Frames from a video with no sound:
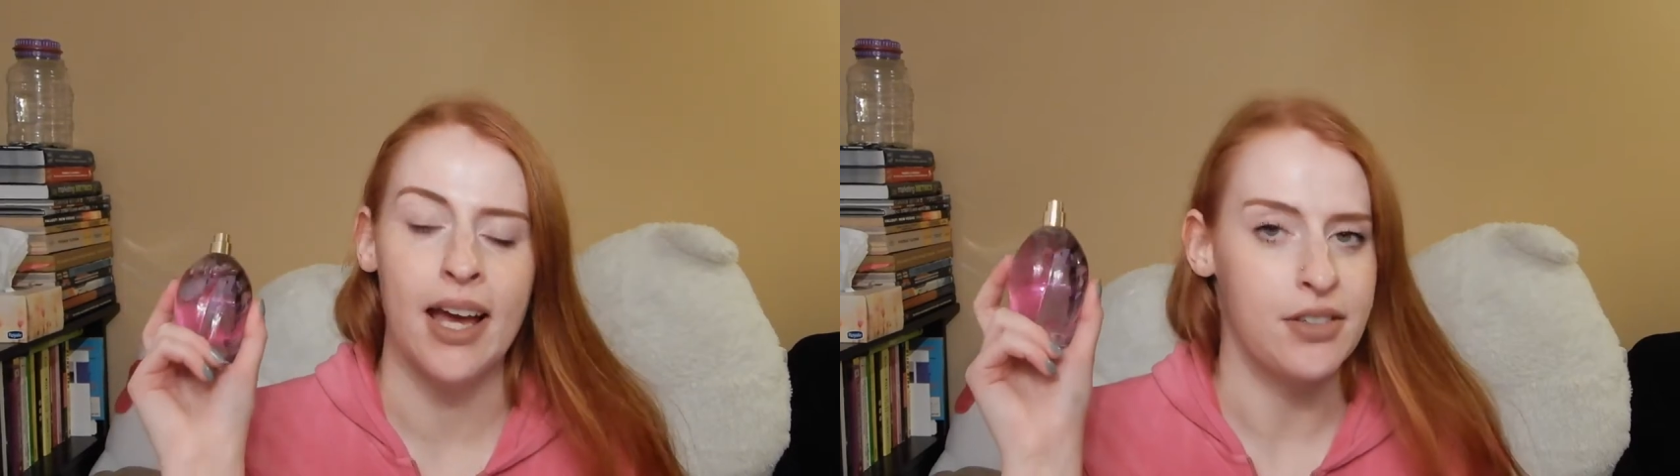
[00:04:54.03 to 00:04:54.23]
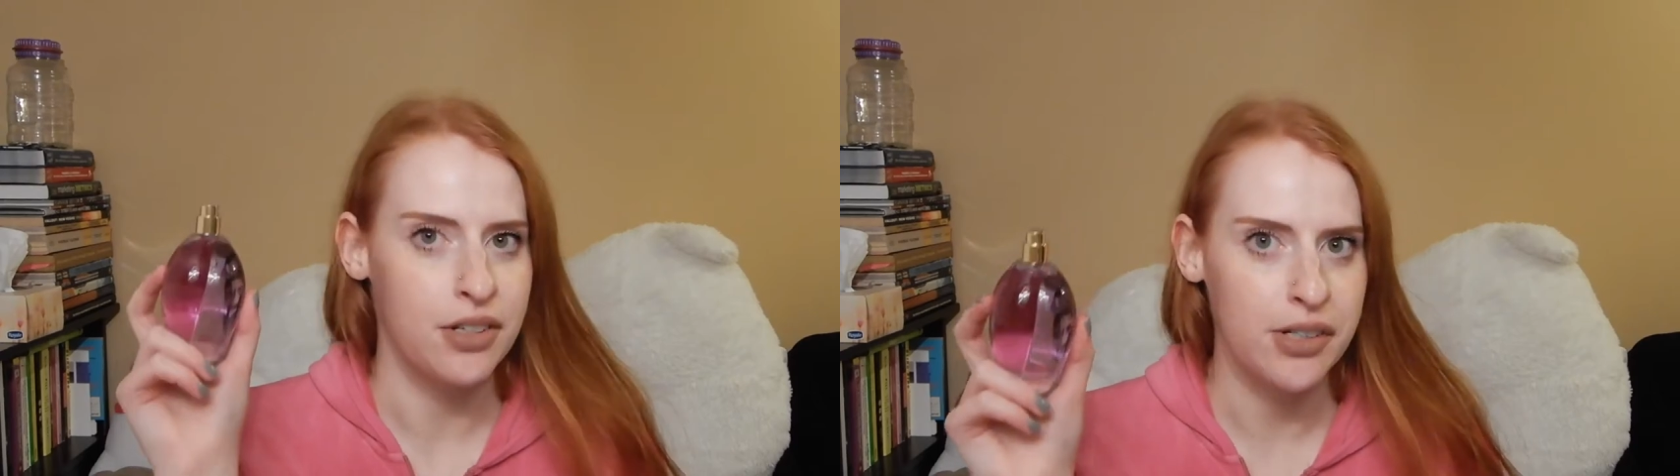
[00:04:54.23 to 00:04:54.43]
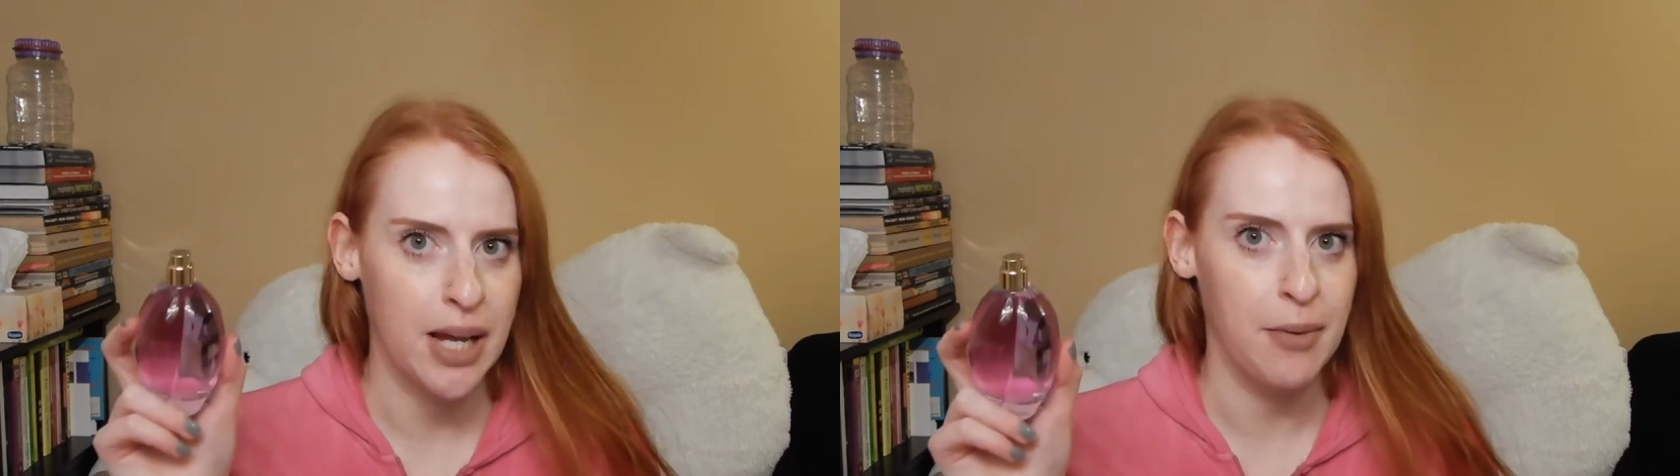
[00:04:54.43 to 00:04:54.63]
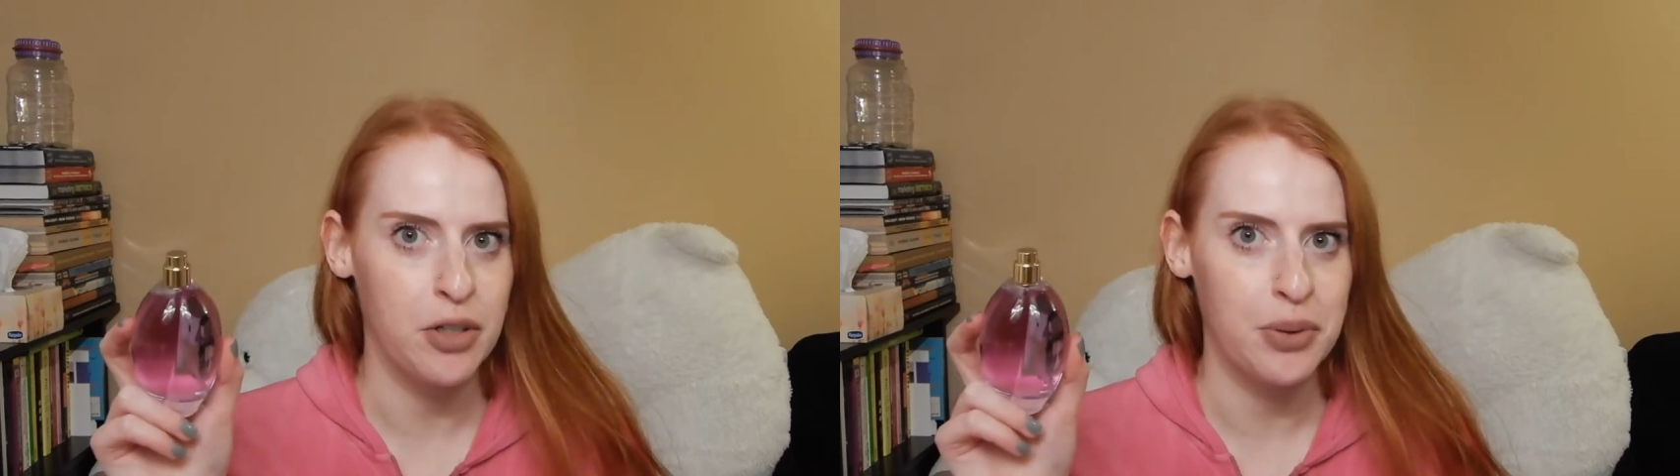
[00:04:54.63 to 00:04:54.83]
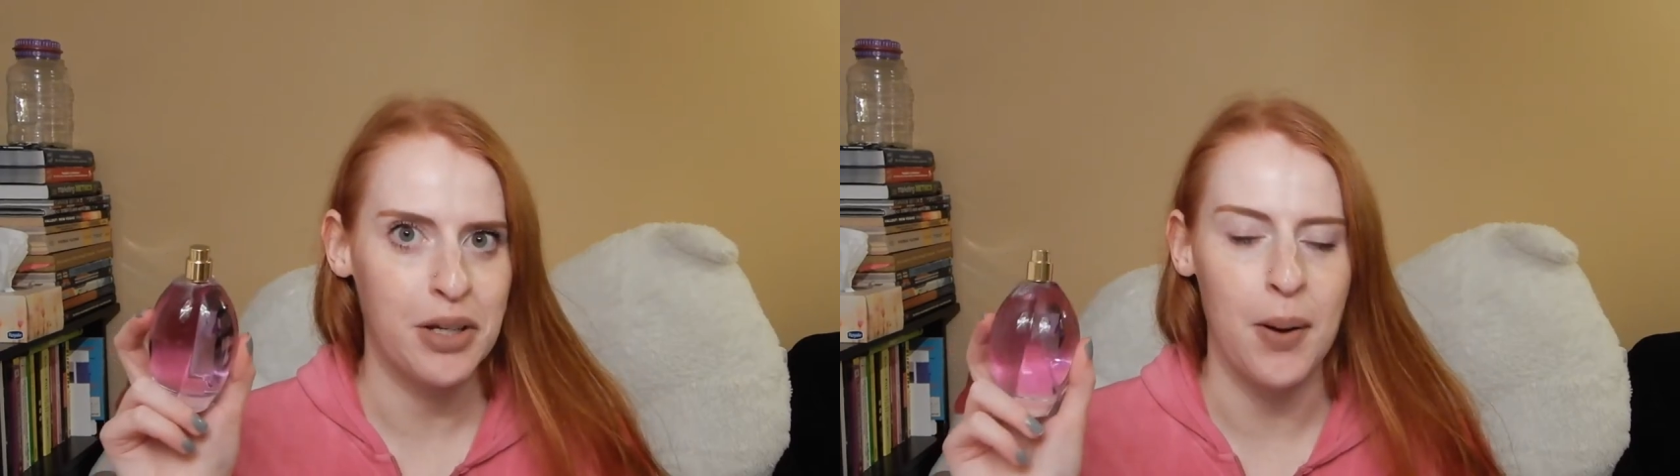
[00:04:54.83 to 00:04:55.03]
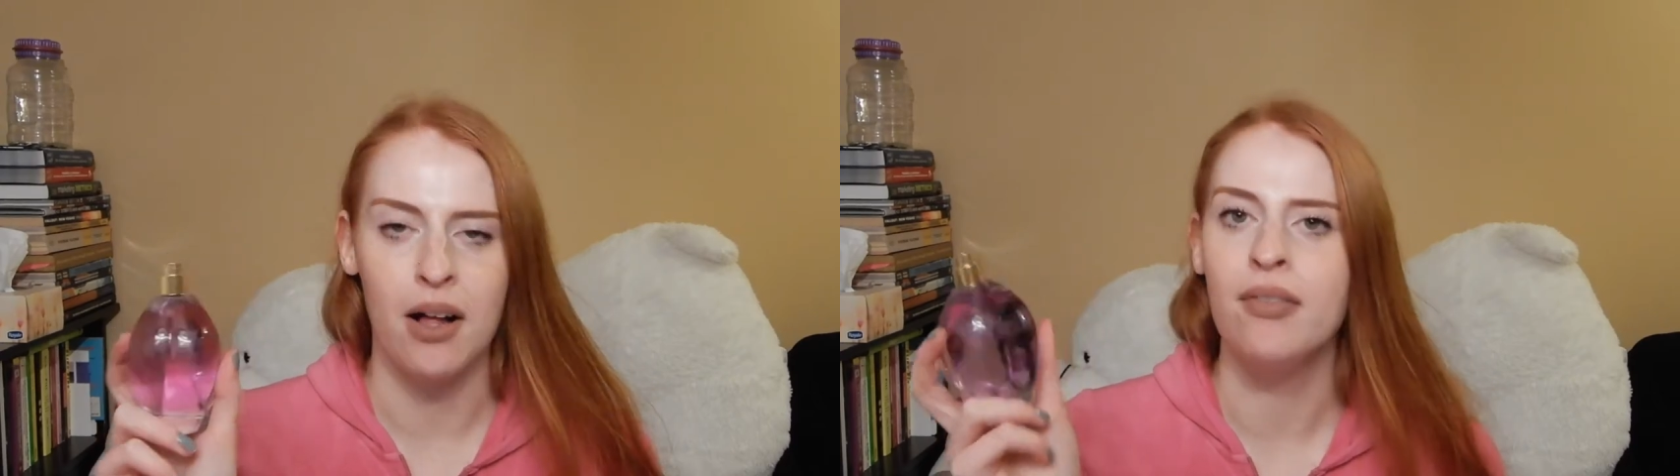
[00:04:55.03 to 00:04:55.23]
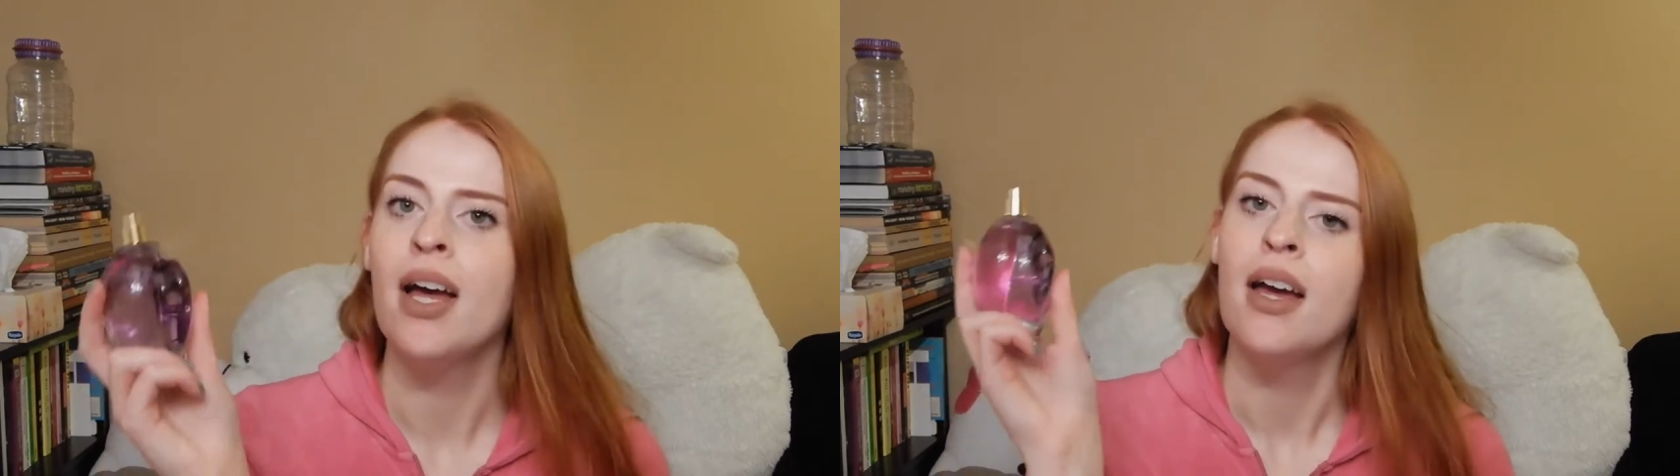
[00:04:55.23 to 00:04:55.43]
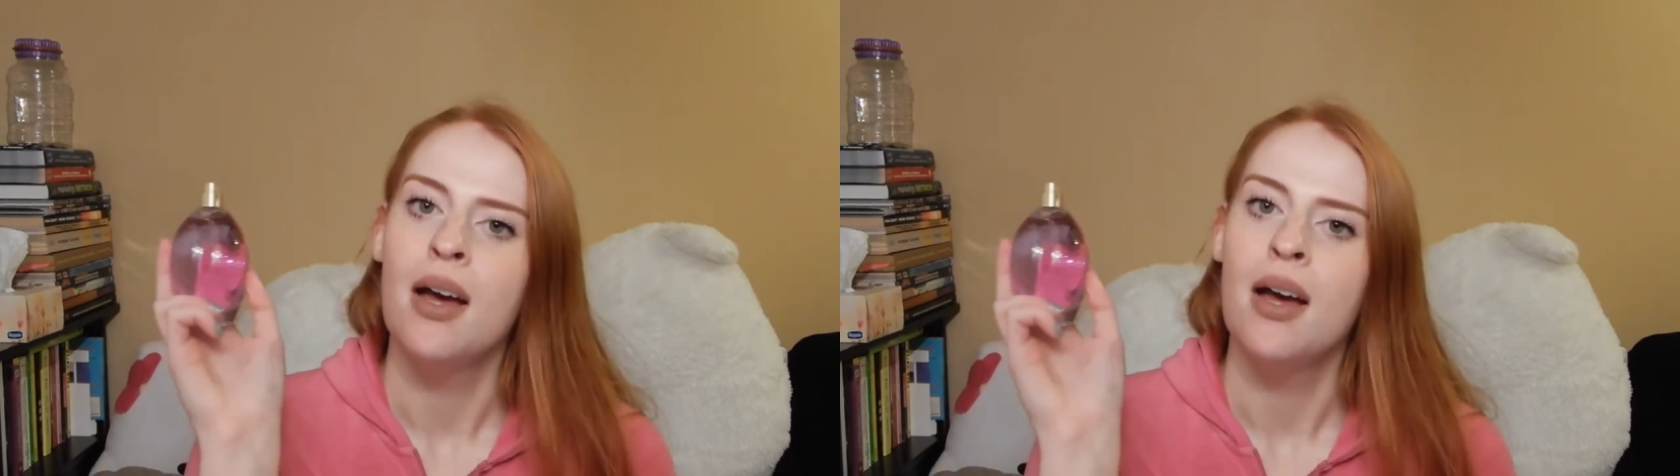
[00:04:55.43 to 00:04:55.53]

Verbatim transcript: Guess Girl came out in twenty twelve,